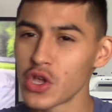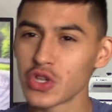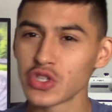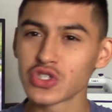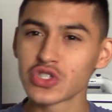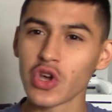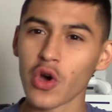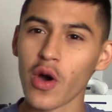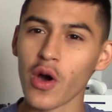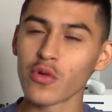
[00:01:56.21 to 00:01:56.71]

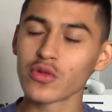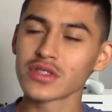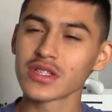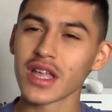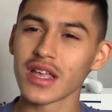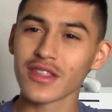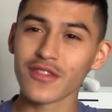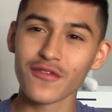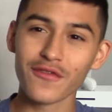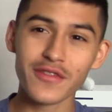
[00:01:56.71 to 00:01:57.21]
so I was
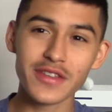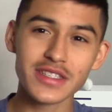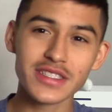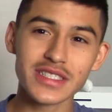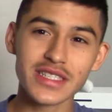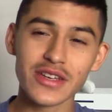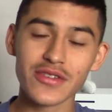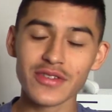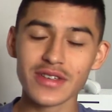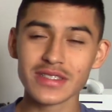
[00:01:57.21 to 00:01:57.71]
like, the V
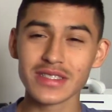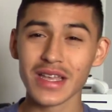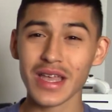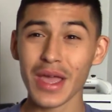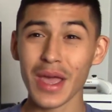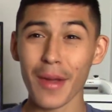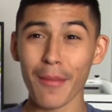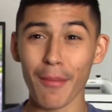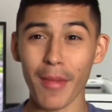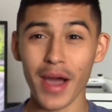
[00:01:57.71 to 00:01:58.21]
series
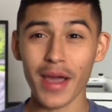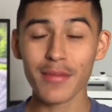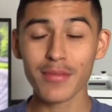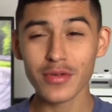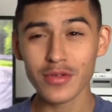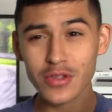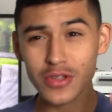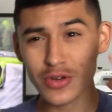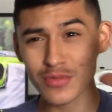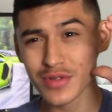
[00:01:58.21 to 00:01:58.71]
might be
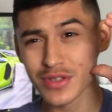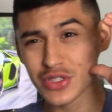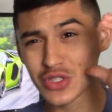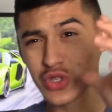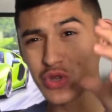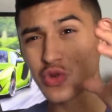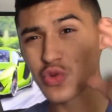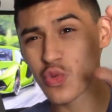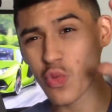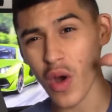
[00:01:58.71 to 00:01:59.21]
a little bit
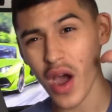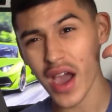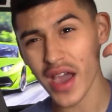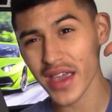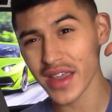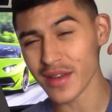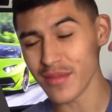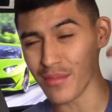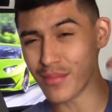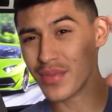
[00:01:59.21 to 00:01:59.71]
too
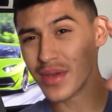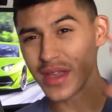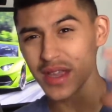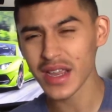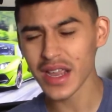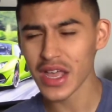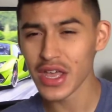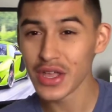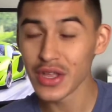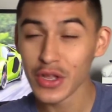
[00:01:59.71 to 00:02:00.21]
wide and
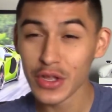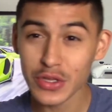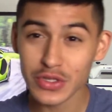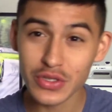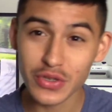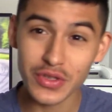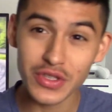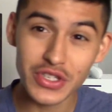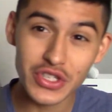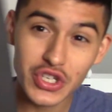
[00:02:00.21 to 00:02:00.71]
big,
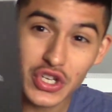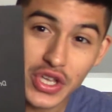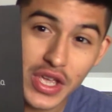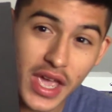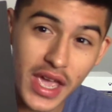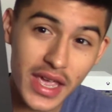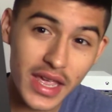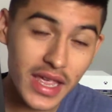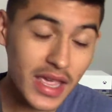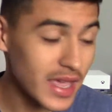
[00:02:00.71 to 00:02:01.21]
so the
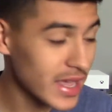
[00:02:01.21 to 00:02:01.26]
G8